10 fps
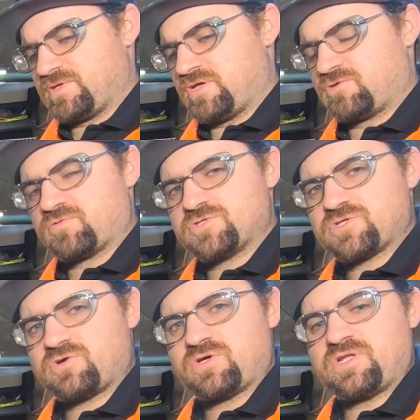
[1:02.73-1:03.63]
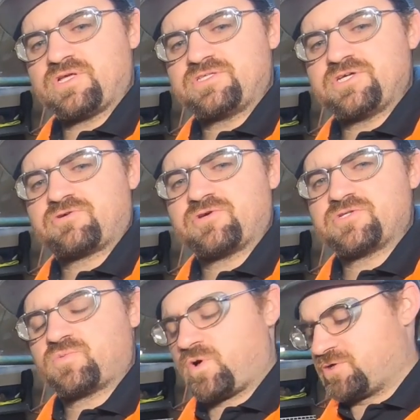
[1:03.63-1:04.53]
it'll result in a
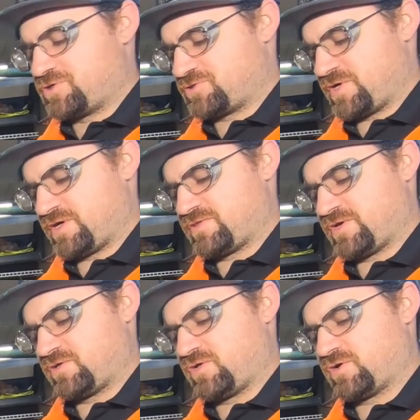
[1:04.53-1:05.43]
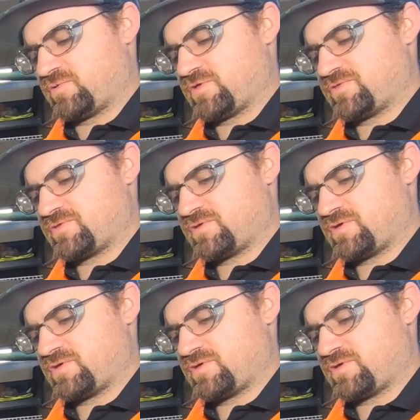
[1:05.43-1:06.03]
decreased weld strength along with